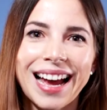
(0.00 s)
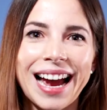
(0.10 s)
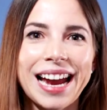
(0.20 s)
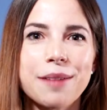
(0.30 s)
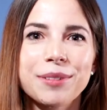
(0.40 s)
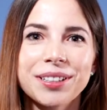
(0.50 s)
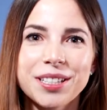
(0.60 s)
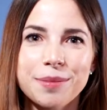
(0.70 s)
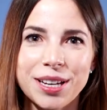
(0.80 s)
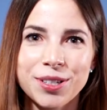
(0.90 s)
Hi, I'm
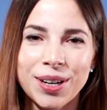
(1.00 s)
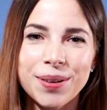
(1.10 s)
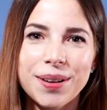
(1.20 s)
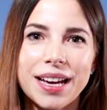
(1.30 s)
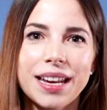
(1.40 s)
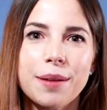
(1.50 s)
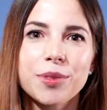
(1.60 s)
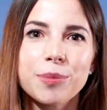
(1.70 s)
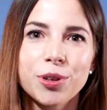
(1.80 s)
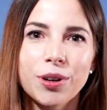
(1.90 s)
Elise Amez-Droz, and
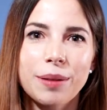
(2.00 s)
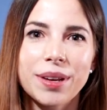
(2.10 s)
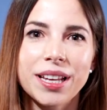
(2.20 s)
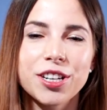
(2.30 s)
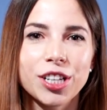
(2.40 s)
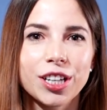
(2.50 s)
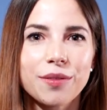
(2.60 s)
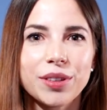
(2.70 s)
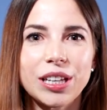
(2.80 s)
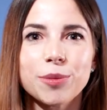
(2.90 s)
I'm the program manager
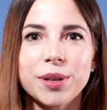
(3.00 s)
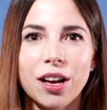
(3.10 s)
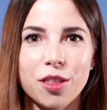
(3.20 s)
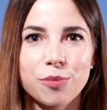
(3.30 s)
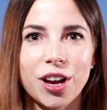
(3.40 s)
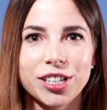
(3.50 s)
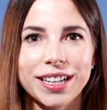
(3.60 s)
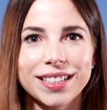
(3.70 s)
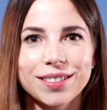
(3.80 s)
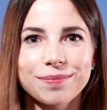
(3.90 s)
of the Open Health Project.